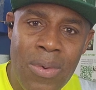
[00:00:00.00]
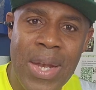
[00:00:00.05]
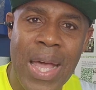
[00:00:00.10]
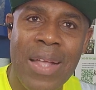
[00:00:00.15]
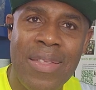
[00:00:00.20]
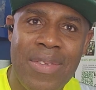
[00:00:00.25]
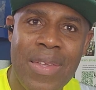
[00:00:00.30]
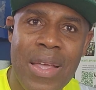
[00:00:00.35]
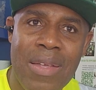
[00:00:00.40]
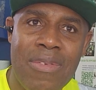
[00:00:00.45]

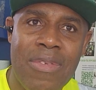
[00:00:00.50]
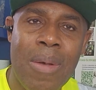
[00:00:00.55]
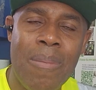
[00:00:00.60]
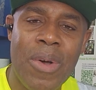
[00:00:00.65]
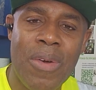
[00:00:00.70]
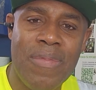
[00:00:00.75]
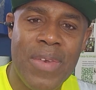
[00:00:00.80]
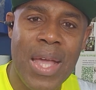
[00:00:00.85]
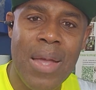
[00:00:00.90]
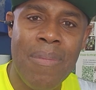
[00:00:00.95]
that
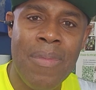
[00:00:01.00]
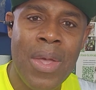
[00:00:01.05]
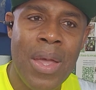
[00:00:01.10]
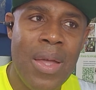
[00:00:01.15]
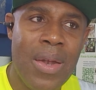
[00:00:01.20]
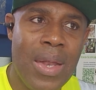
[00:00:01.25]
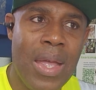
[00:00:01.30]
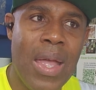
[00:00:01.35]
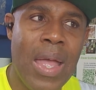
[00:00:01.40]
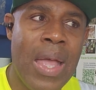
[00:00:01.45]
some of them,
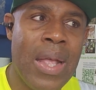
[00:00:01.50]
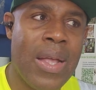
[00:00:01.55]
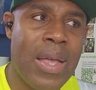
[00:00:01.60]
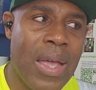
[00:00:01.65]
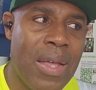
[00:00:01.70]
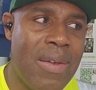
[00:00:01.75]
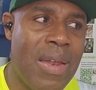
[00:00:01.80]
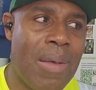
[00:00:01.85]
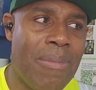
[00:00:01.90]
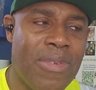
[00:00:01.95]
they
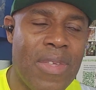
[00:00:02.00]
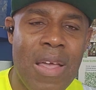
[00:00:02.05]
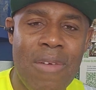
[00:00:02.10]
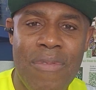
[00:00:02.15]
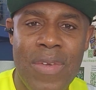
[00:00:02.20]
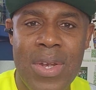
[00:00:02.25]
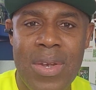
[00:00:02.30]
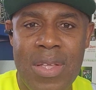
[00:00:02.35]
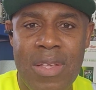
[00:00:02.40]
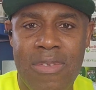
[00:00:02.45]
engage
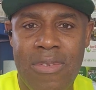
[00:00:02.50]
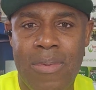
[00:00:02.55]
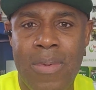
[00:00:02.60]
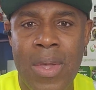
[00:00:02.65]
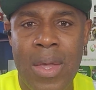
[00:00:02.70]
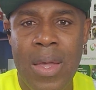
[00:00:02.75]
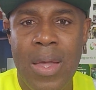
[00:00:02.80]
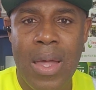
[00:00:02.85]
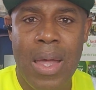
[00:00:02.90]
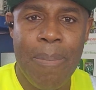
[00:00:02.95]
themselves in this
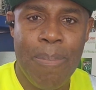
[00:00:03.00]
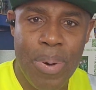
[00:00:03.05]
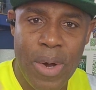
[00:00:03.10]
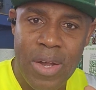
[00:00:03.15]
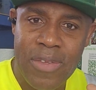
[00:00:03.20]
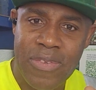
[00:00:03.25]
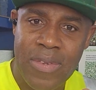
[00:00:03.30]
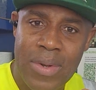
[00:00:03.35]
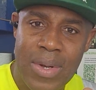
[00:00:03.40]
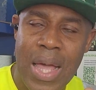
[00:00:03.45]

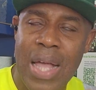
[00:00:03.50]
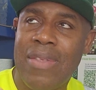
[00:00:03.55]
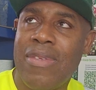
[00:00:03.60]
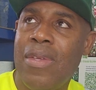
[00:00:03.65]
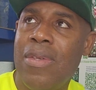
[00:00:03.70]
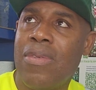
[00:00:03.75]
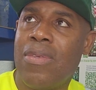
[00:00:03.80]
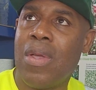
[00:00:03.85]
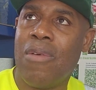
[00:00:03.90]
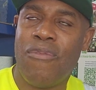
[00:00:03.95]
person that
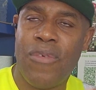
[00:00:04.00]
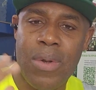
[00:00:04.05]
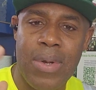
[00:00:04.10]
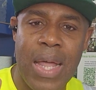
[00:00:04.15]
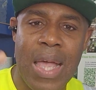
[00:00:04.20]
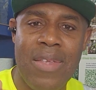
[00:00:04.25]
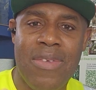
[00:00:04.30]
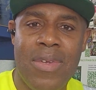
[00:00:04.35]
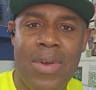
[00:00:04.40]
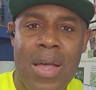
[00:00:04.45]
is from
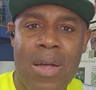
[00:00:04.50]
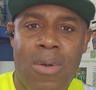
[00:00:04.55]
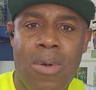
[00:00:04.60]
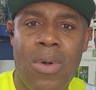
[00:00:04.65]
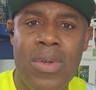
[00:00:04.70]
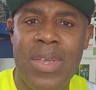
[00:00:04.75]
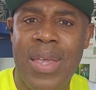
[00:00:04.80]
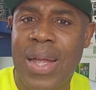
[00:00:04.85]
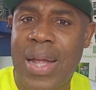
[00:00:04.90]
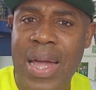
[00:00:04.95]
Nigeria
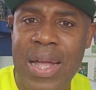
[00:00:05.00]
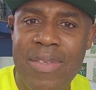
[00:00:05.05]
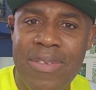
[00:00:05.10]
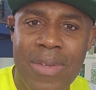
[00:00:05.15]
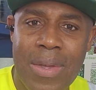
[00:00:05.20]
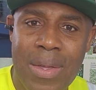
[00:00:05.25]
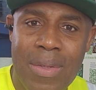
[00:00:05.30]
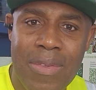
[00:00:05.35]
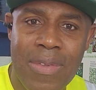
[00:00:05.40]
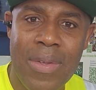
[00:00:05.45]
called Nika
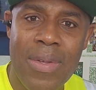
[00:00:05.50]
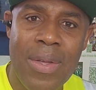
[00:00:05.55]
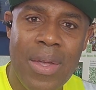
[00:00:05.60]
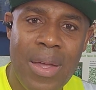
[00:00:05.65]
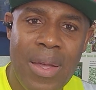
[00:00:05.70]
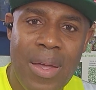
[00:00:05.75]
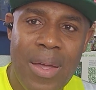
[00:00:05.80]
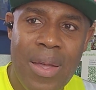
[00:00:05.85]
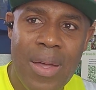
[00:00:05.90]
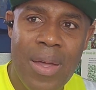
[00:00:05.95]
TNT,
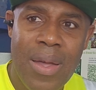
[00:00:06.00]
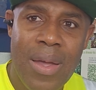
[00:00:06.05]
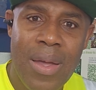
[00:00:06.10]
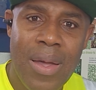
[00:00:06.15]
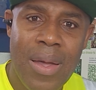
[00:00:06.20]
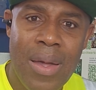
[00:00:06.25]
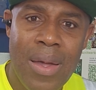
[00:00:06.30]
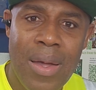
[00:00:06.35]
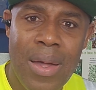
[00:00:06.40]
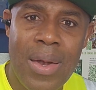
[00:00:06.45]

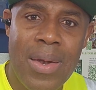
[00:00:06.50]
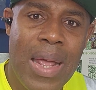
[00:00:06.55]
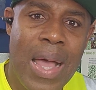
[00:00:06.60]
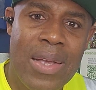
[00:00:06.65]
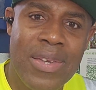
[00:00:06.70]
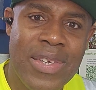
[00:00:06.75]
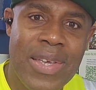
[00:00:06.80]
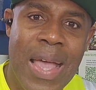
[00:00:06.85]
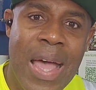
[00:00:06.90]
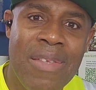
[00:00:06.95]
and
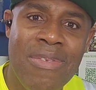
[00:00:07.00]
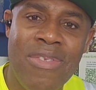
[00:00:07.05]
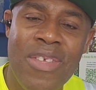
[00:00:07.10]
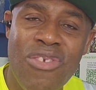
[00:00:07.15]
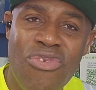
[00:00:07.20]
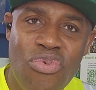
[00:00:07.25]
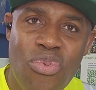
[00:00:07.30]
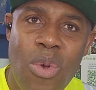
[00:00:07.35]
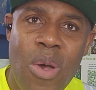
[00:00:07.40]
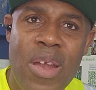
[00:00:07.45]
that she has
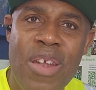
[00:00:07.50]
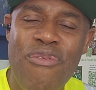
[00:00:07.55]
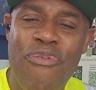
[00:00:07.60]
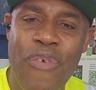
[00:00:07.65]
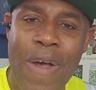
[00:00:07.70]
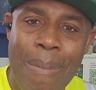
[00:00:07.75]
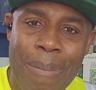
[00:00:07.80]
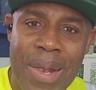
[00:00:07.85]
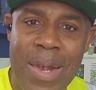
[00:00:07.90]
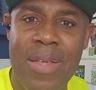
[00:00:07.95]
destroyed
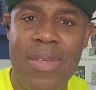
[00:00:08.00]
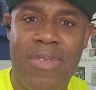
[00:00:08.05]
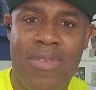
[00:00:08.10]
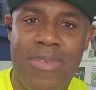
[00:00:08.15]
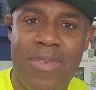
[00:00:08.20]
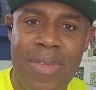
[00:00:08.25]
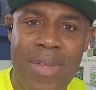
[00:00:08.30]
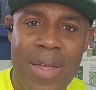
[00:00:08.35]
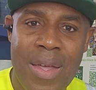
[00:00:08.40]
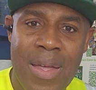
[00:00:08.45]

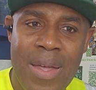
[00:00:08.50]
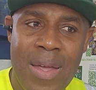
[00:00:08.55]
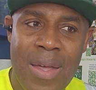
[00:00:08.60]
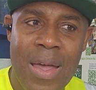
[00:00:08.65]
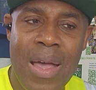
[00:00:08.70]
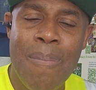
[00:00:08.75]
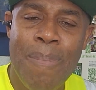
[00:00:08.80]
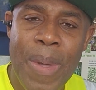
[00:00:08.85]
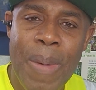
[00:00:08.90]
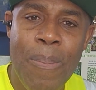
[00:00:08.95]
families,
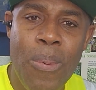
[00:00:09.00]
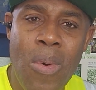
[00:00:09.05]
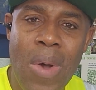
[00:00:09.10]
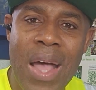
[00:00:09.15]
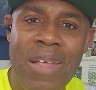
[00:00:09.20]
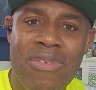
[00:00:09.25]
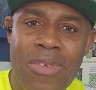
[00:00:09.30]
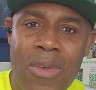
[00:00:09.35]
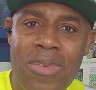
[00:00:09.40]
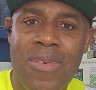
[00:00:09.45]
and people
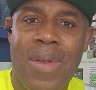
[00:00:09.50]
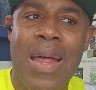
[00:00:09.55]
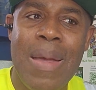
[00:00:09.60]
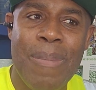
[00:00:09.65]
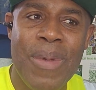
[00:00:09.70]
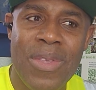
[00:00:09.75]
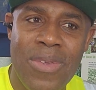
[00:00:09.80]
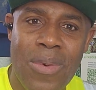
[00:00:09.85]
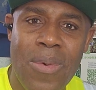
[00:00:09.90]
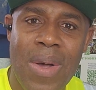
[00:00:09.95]
are
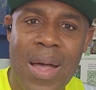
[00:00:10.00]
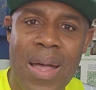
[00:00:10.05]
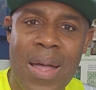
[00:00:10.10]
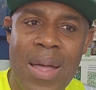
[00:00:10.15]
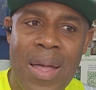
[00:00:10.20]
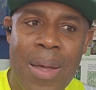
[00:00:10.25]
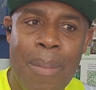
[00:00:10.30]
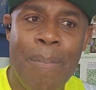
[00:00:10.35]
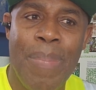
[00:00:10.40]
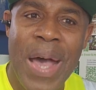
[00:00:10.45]
subscribing to her
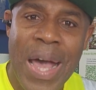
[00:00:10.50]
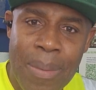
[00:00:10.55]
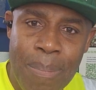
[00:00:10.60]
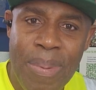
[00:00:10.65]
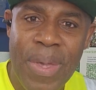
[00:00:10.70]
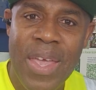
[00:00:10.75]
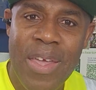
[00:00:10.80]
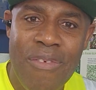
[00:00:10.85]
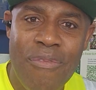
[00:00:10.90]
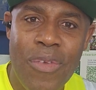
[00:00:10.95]
bad
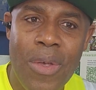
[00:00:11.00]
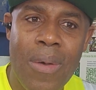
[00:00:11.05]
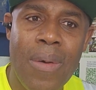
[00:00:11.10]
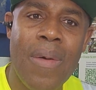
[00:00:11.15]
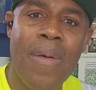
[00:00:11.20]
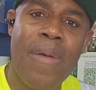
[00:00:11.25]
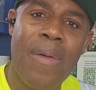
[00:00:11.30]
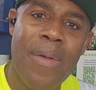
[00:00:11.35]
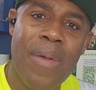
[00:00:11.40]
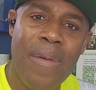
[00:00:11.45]
behavior
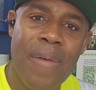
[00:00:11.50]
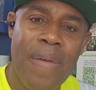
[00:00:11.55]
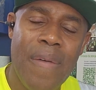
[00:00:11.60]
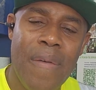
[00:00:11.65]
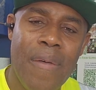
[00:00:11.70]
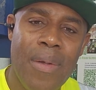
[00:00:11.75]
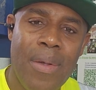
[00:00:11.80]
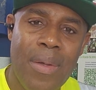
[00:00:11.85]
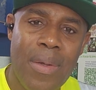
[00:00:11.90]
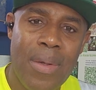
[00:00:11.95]

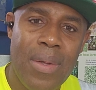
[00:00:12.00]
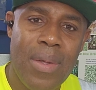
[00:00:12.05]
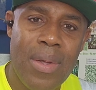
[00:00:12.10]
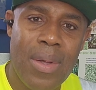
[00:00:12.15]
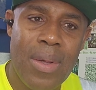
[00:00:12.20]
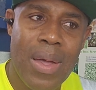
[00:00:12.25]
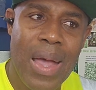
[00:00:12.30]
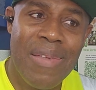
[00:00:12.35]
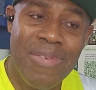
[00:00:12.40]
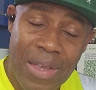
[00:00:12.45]

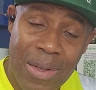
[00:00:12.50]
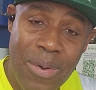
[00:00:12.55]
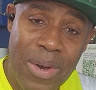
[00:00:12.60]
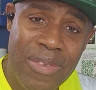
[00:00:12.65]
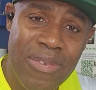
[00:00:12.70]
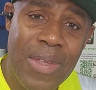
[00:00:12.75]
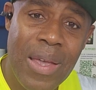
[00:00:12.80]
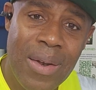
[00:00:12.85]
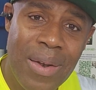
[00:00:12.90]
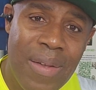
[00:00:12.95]
as a
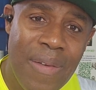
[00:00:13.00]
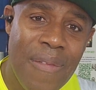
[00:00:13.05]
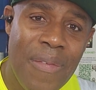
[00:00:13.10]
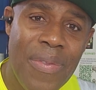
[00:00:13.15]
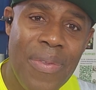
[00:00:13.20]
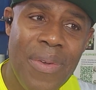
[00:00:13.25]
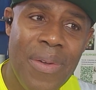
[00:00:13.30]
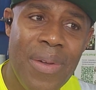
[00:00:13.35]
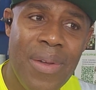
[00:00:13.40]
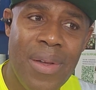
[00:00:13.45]
Christian
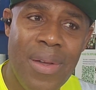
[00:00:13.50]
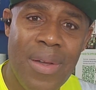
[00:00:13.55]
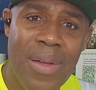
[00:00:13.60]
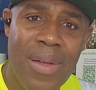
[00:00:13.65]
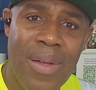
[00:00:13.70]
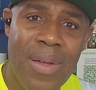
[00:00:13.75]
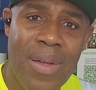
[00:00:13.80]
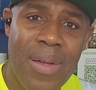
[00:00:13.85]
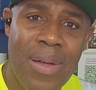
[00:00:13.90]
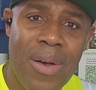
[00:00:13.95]

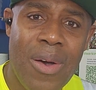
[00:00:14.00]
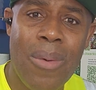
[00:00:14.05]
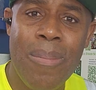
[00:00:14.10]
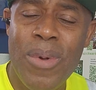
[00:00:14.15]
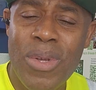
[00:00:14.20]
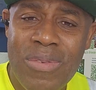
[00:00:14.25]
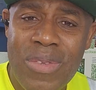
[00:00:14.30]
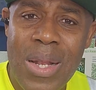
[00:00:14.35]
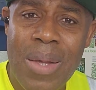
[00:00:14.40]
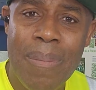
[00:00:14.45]
or
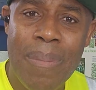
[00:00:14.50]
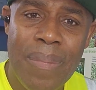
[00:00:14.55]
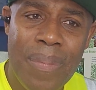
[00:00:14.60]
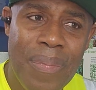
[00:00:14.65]
Muslim.